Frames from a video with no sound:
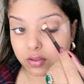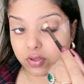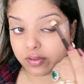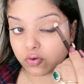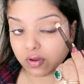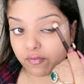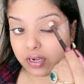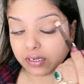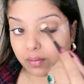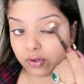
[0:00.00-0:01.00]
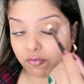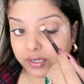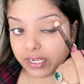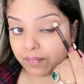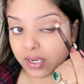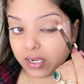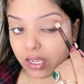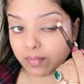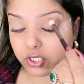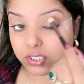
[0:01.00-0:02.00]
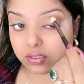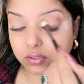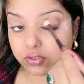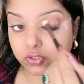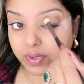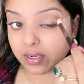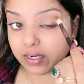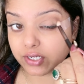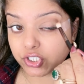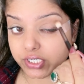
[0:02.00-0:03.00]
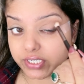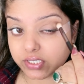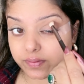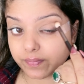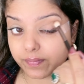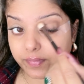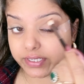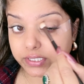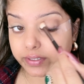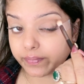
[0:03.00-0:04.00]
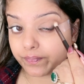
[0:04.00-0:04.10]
just to give a little bit of depth and dimension to my earlier shade right here.